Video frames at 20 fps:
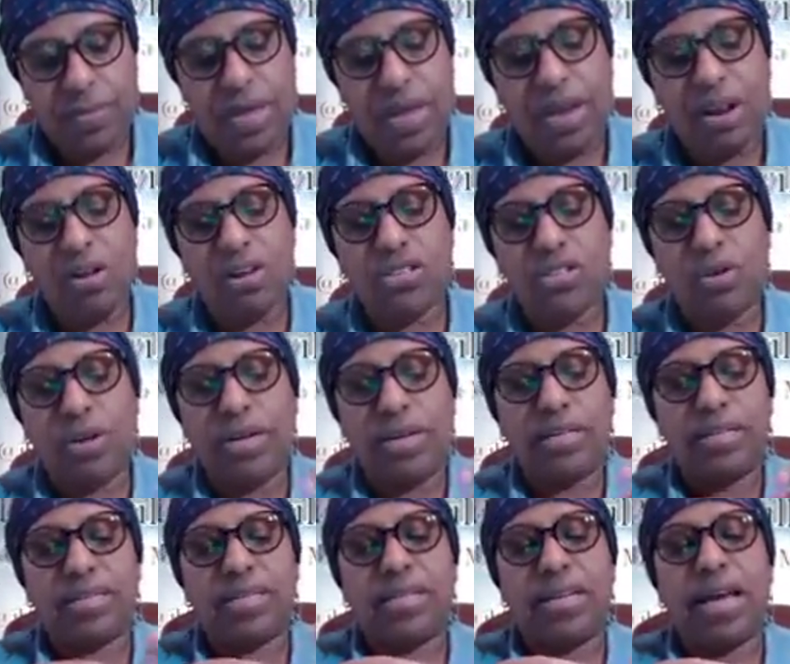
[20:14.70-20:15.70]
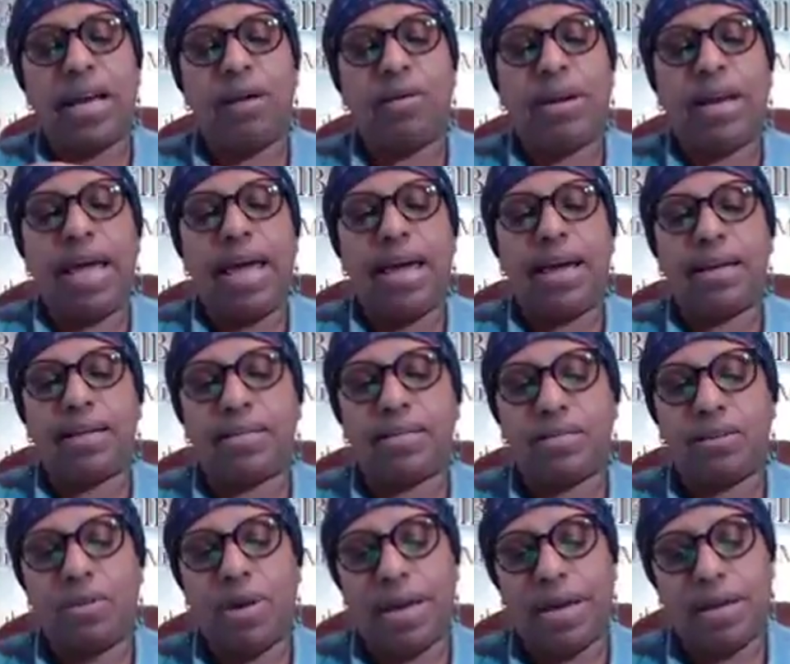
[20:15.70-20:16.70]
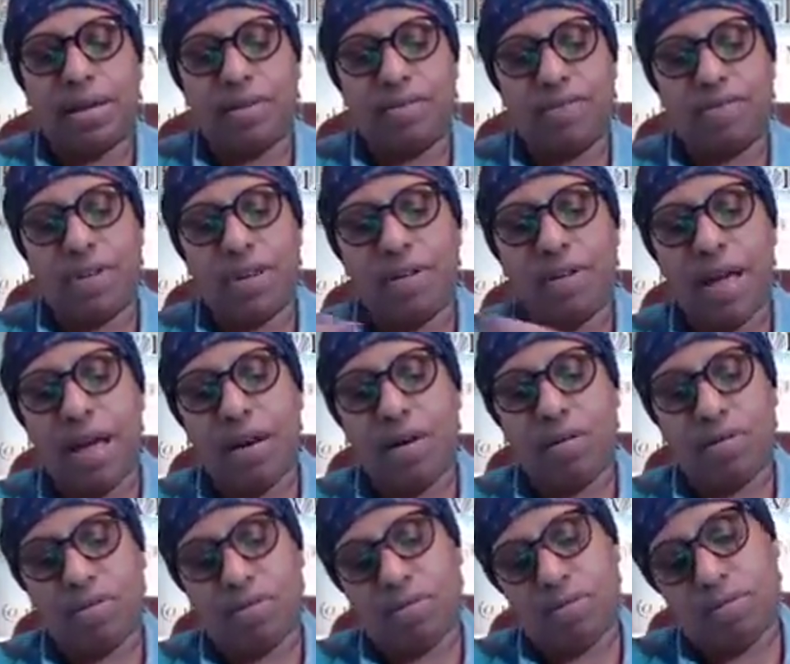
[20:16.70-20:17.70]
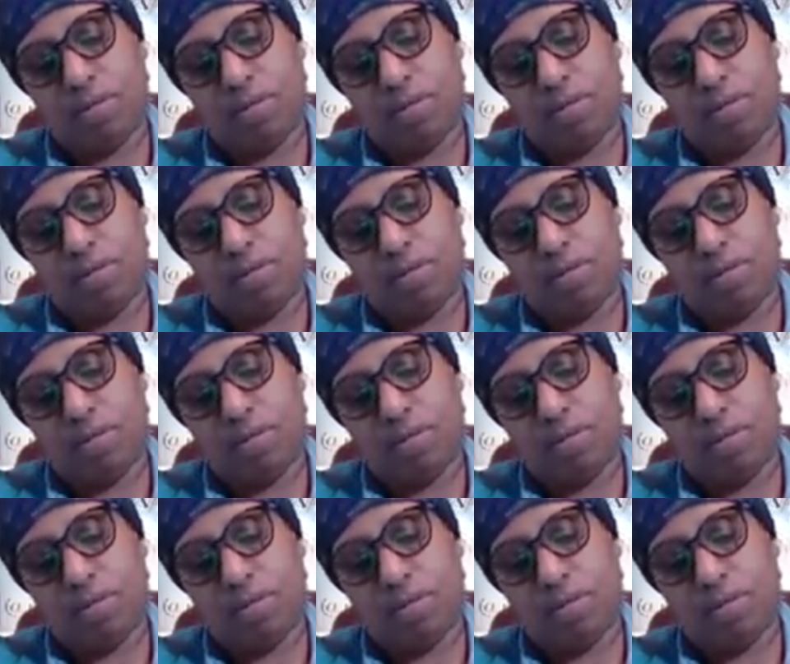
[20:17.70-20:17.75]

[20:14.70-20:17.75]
And also I need to see how it hangs so I can figure out